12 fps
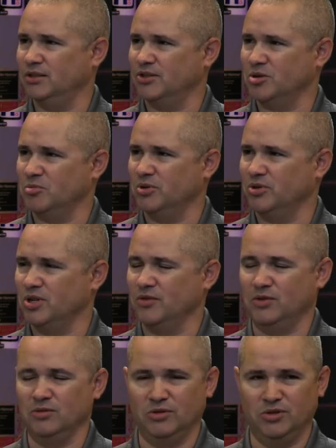
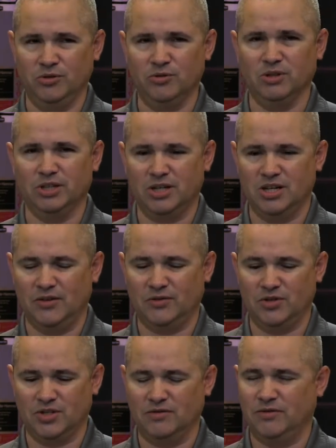If you Google it enough,
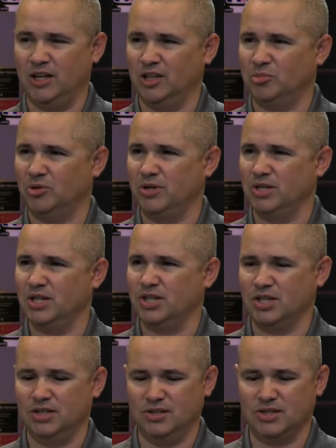there's developer
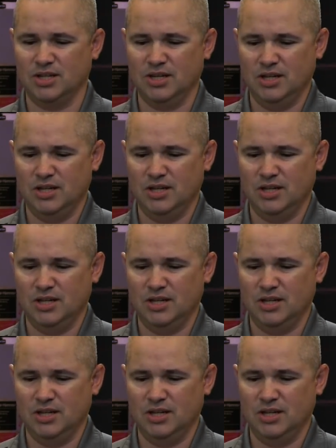editions